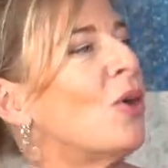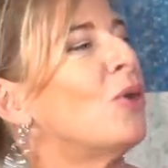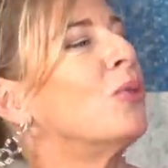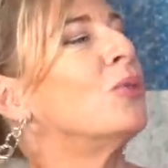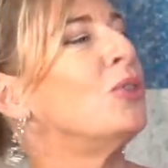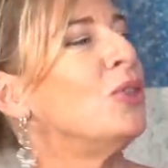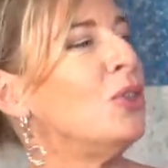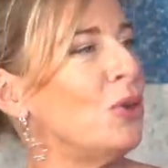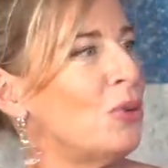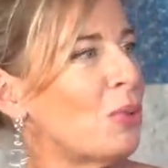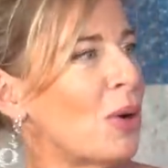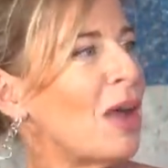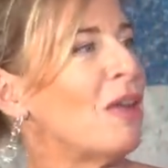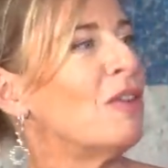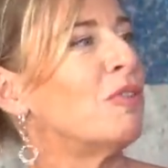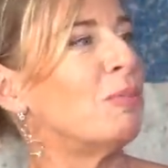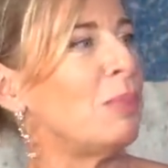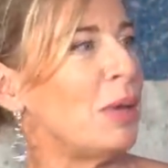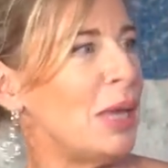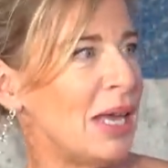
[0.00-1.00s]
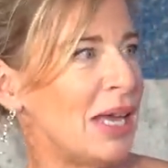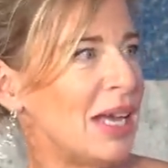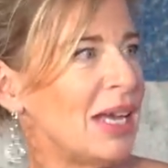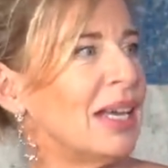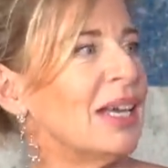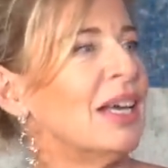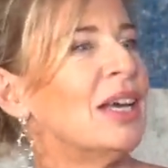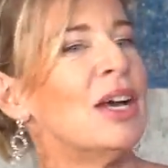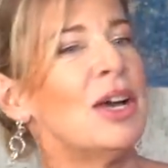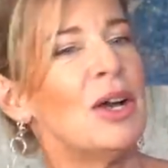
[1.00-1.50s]
whole new way of
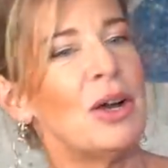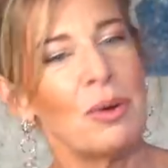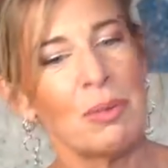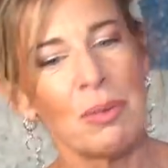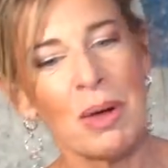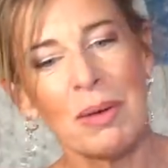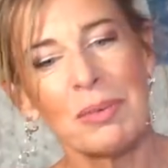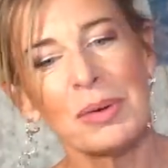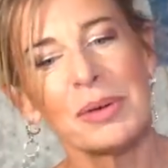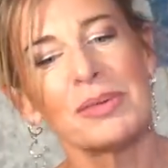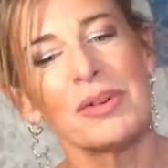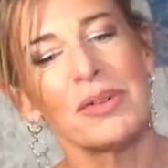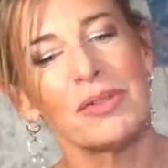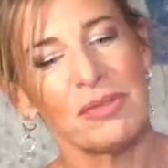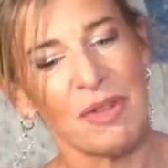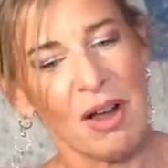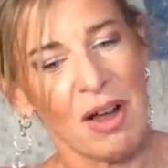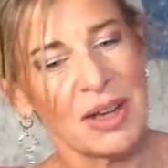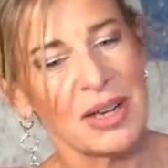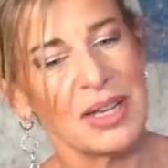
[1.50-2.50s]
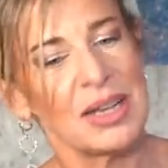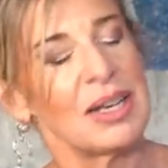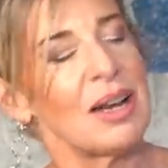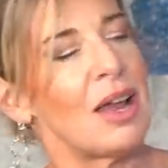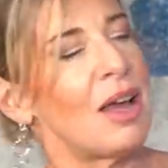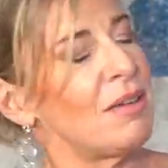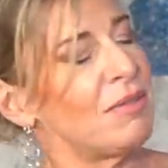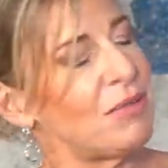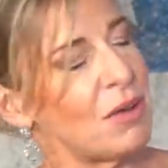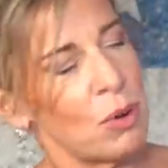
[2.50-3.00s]
being where we're refining
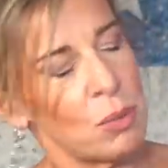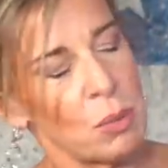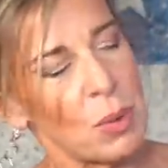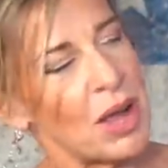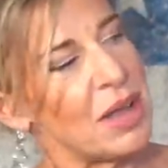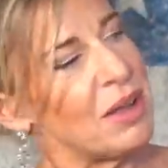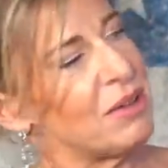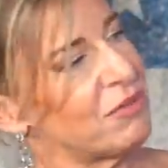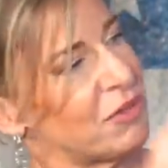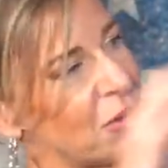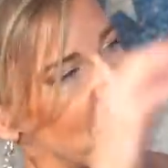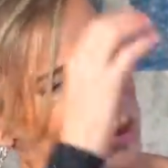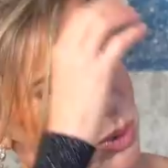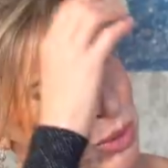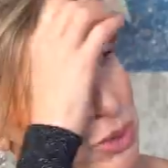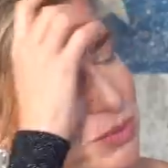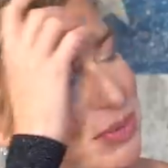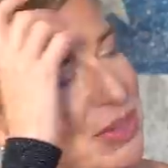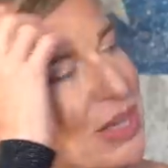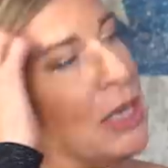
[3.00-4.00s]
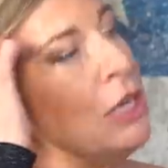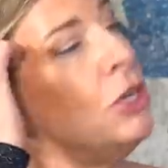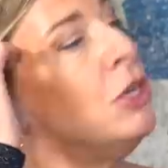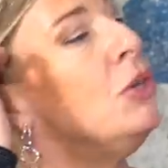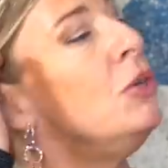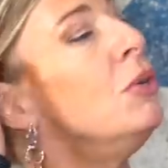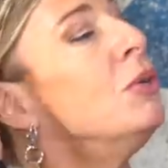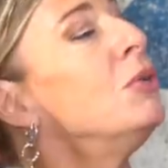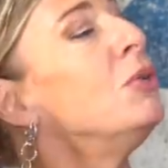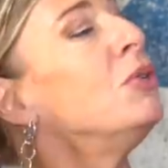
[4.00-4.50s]
life away from all of the
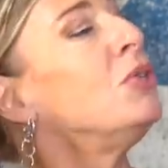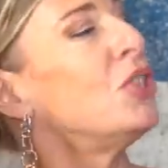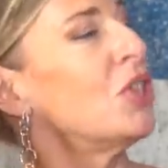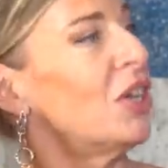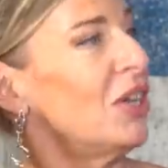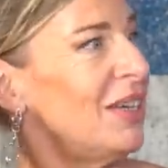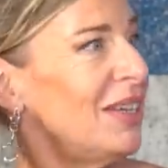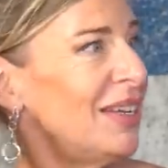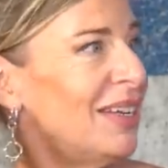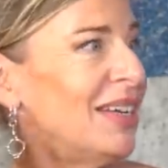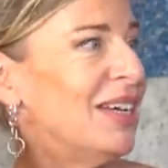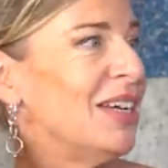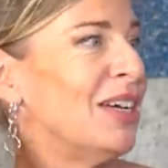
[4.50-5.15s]
illusion